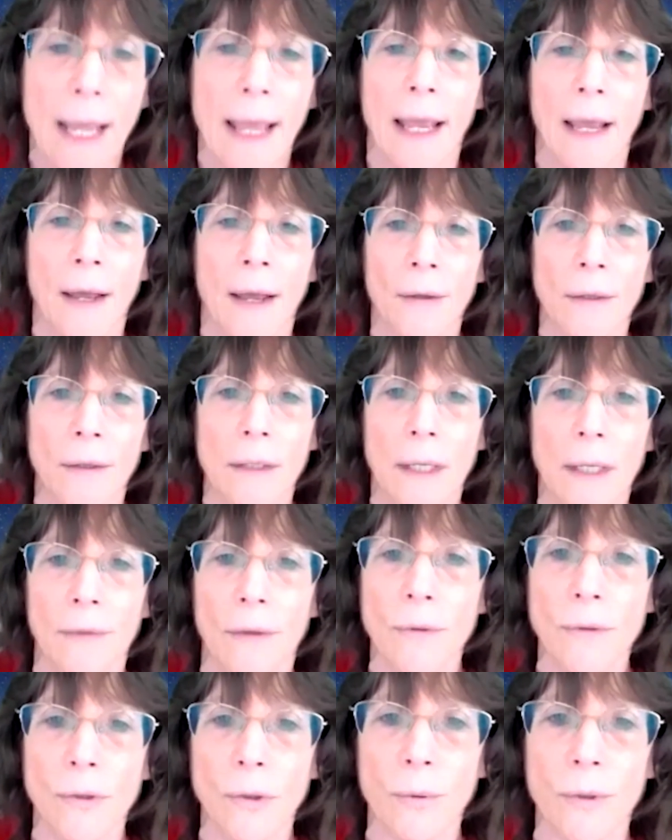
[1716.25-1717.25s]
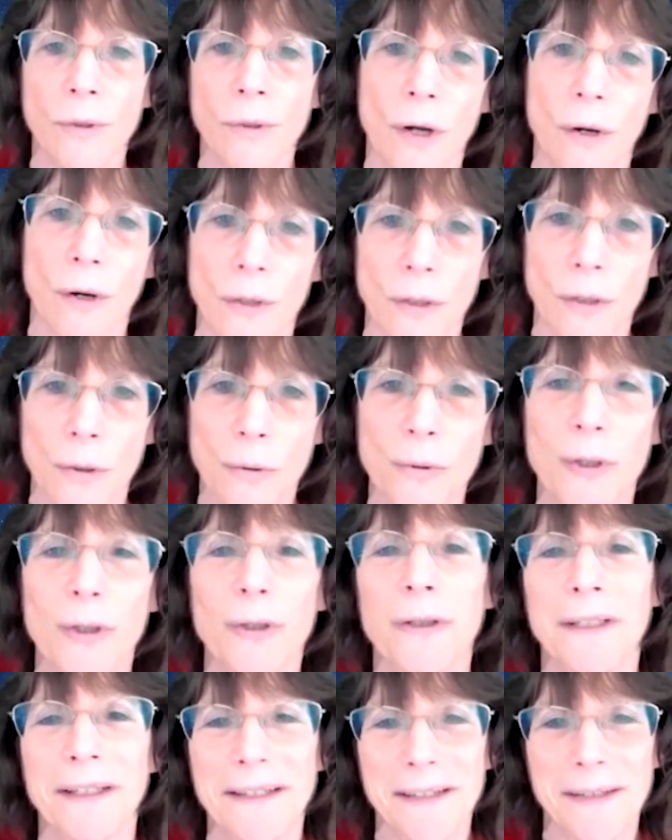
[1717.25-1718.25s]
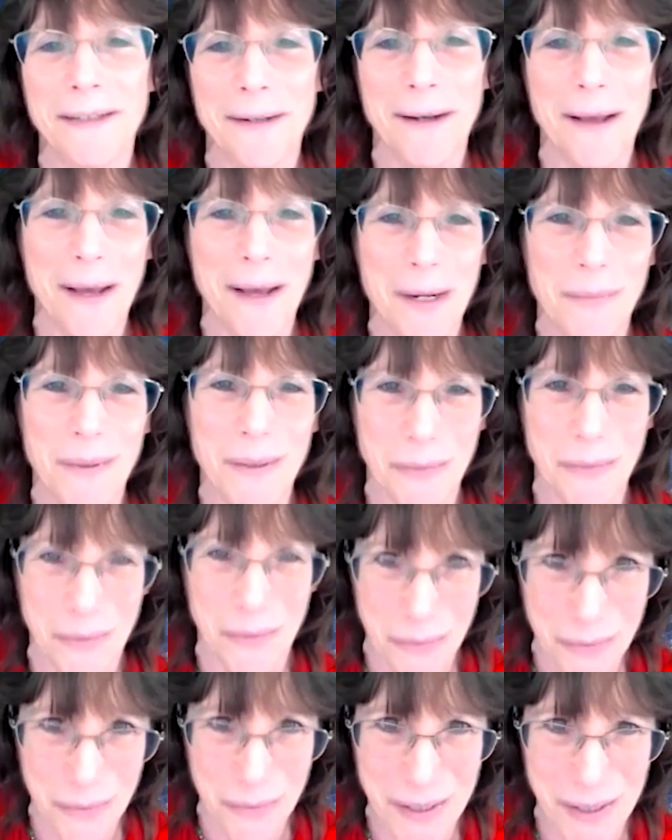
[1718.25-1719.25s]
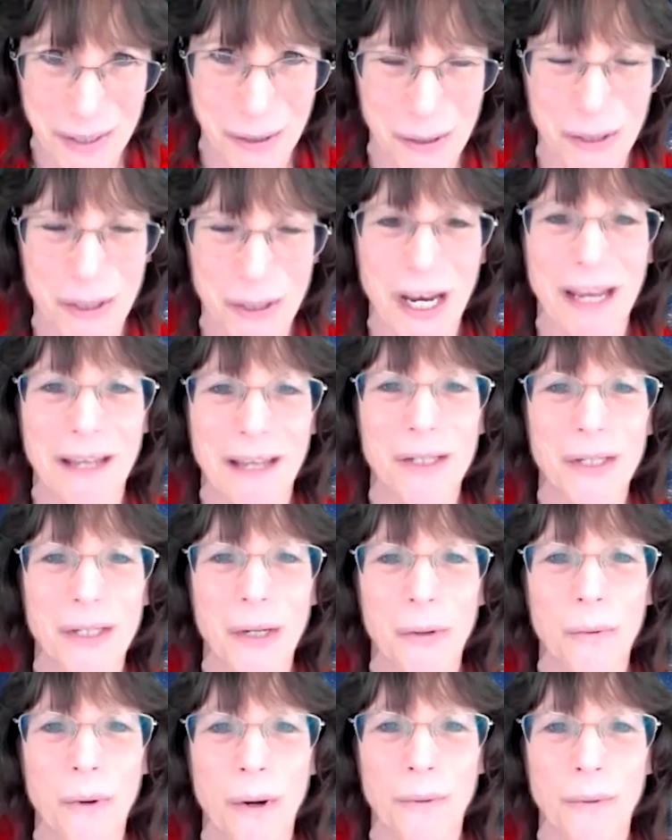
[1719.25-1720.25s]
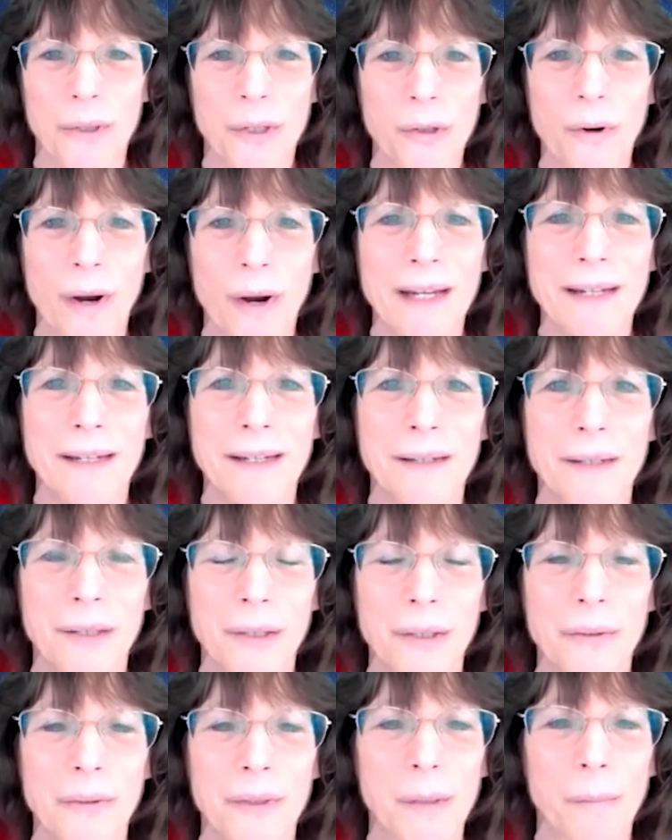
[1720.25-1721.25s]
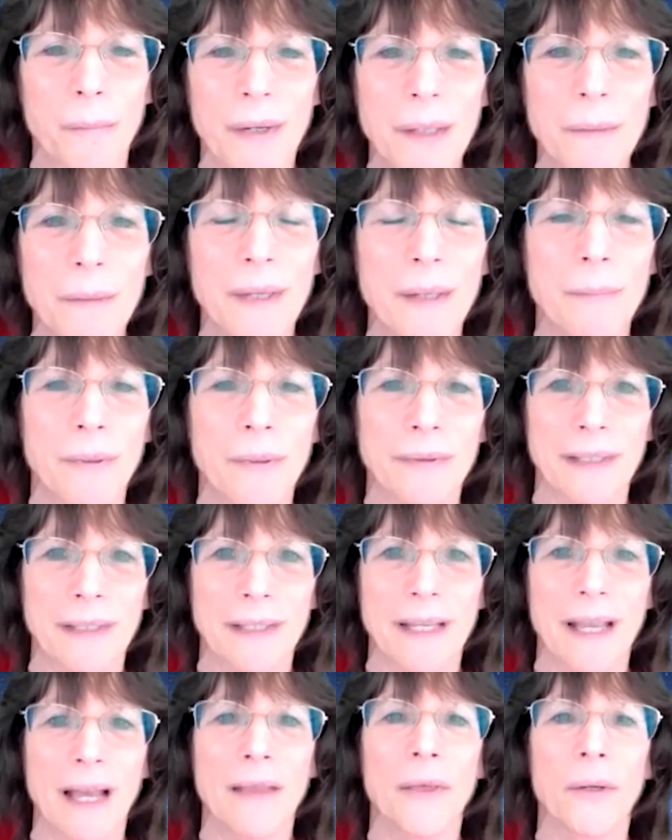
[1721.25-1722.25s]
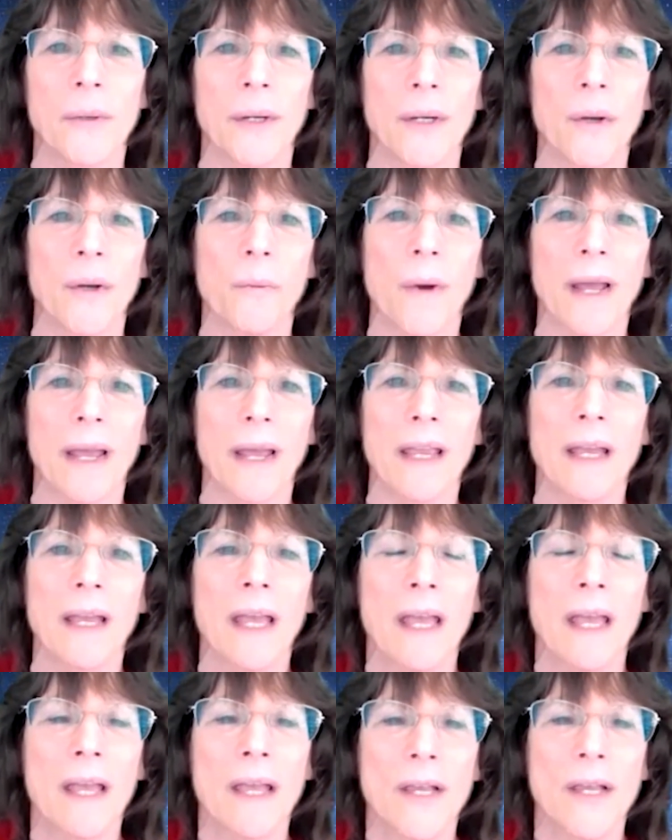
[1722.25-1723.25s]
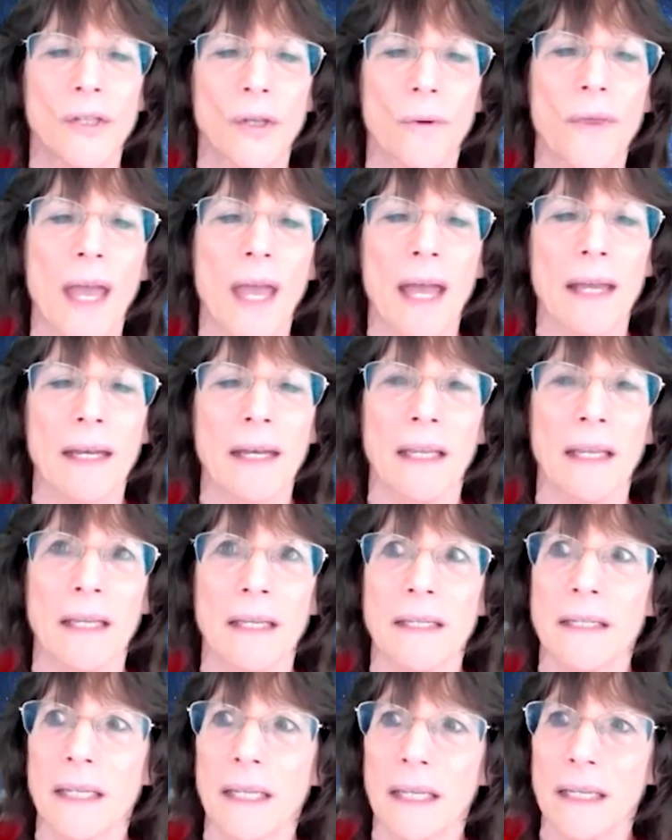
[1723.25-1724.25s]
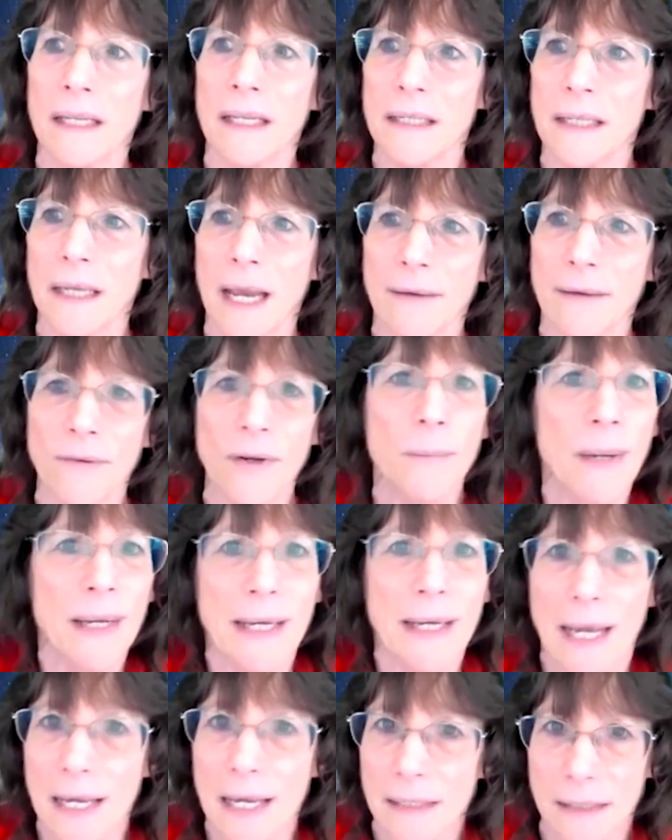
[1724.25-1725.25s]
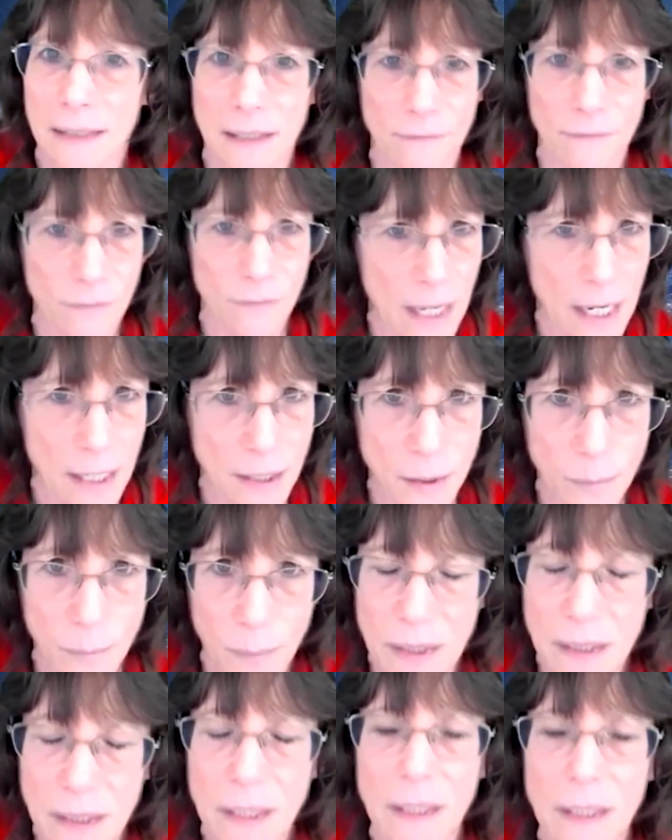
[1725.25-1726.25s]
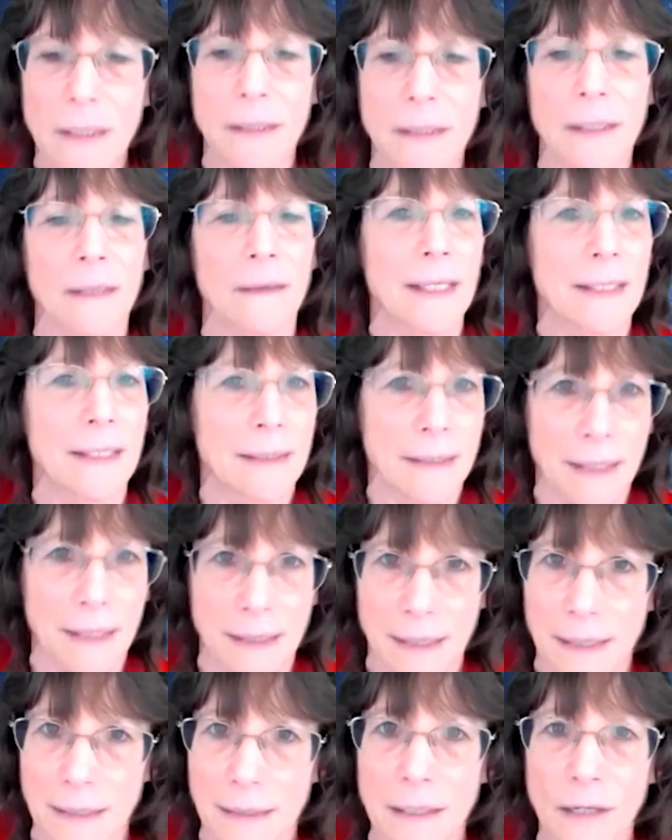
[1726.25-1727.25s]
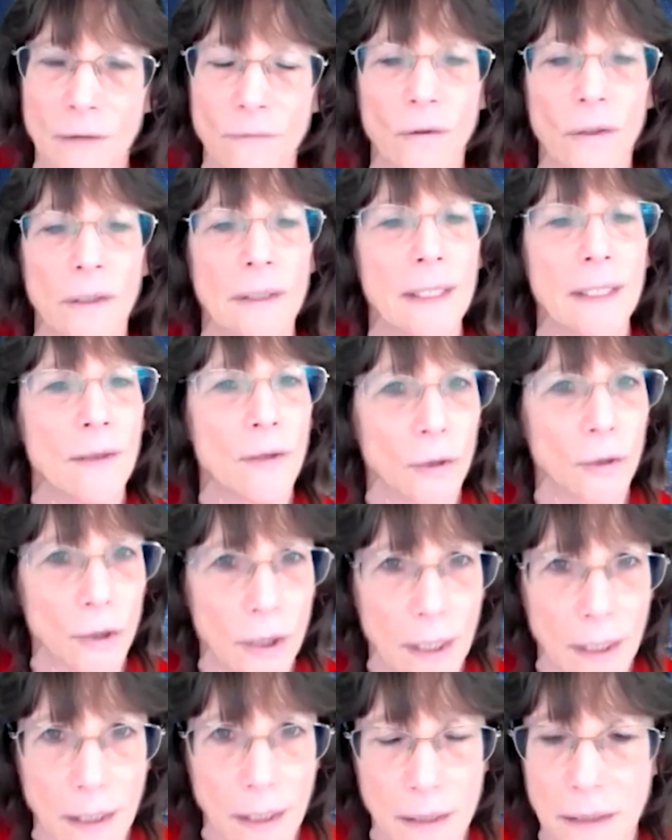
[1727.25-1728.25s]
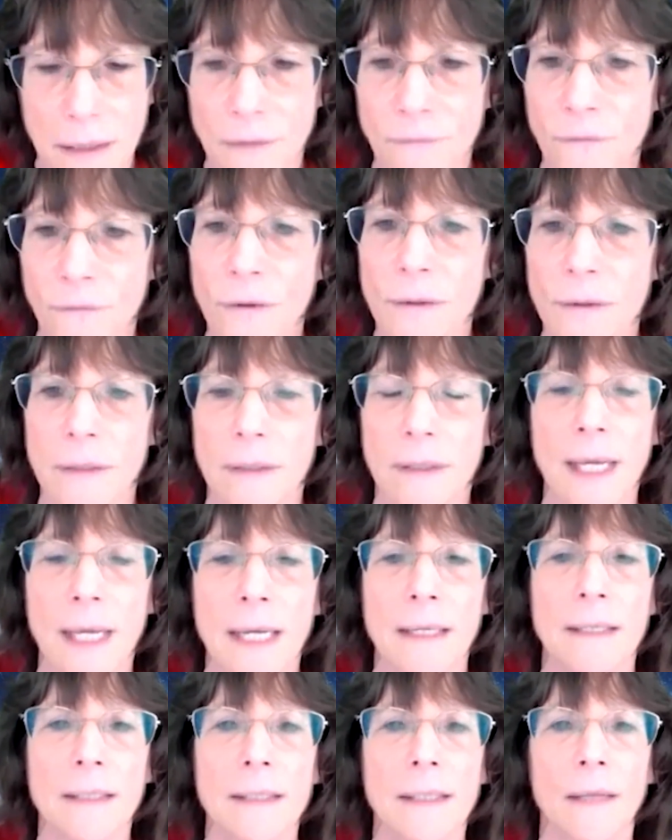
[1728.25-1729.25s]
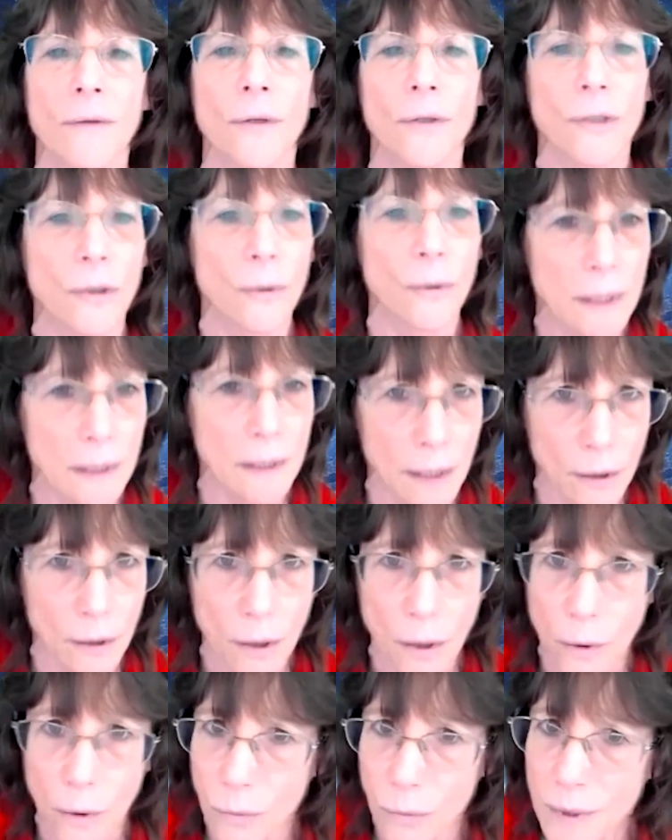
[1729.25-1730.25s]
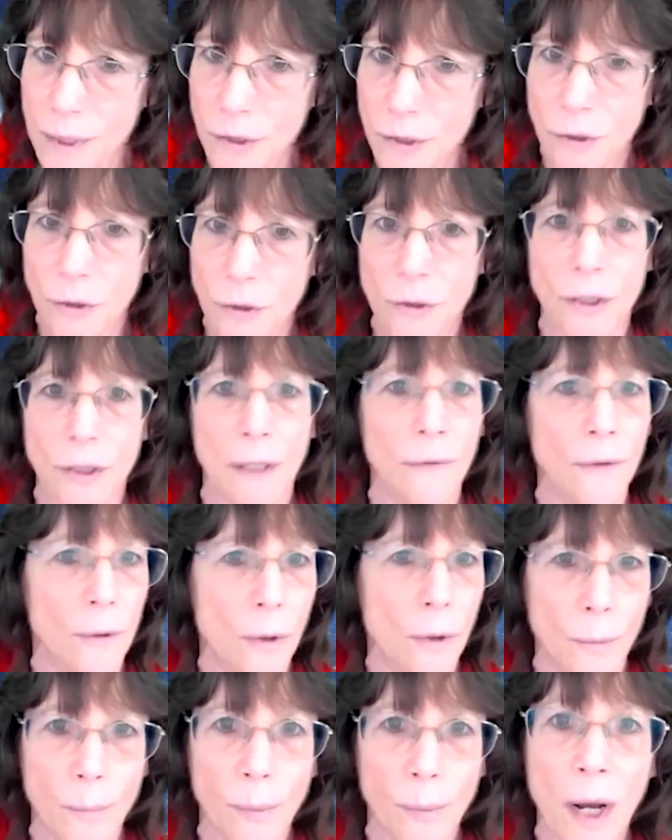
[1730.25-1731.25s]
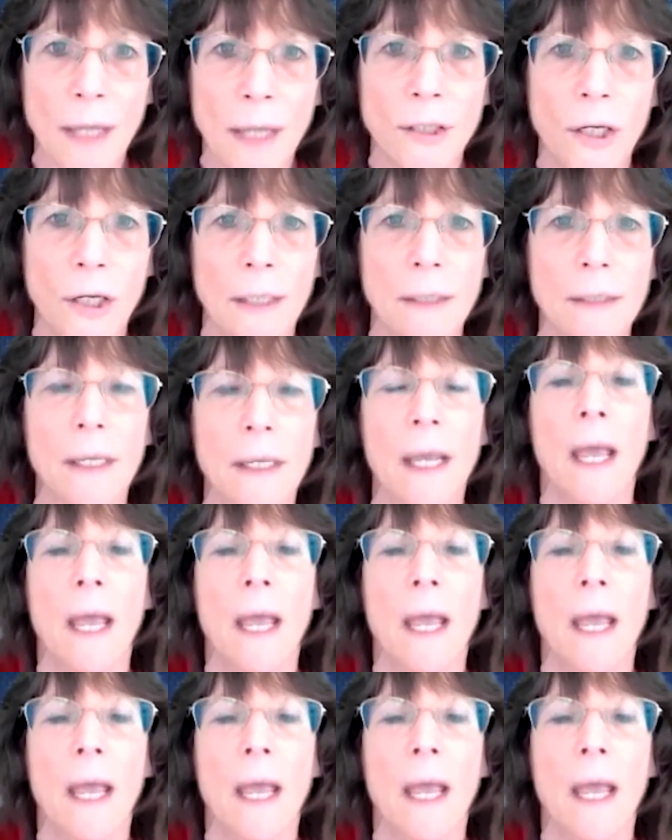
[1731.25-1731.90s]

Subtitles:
And those words aren't usually synonymous with research. And so what we're trying to do is bring people together in a way so that everybody has different expertise and they see things differently. They're looking at different things and they're doing their own research and their own projects,